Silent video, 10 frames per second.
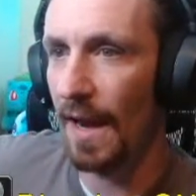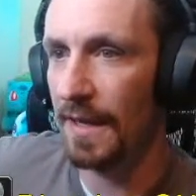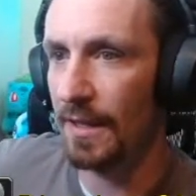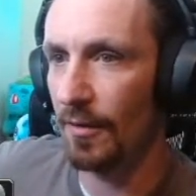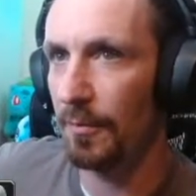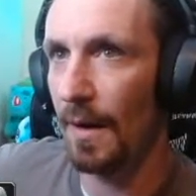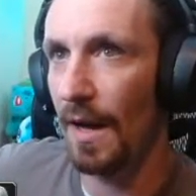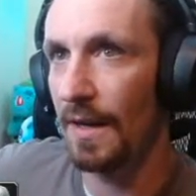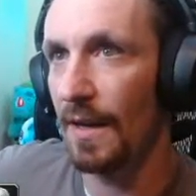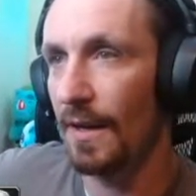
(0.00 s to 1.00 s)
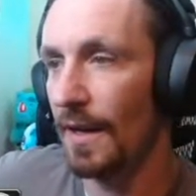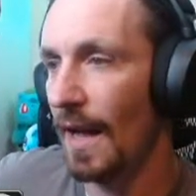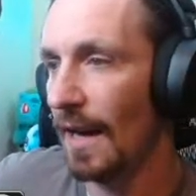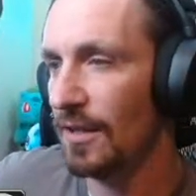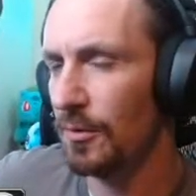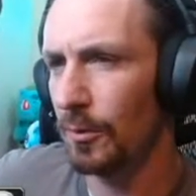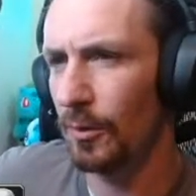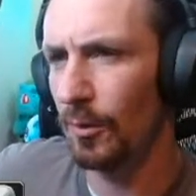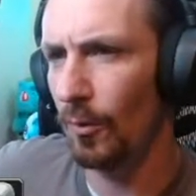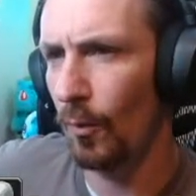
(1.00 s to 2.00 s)
any of my
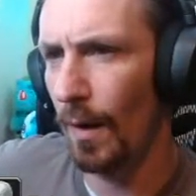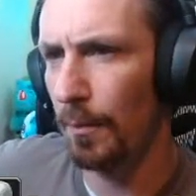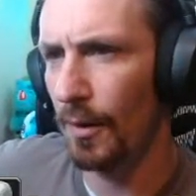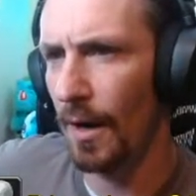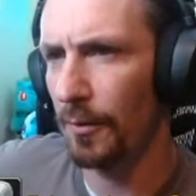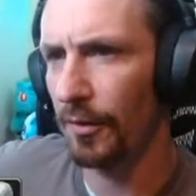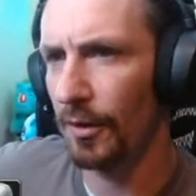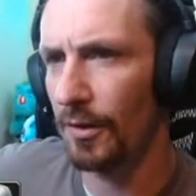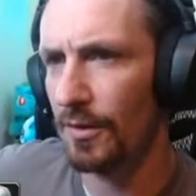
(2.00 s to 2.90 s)
actual web browser,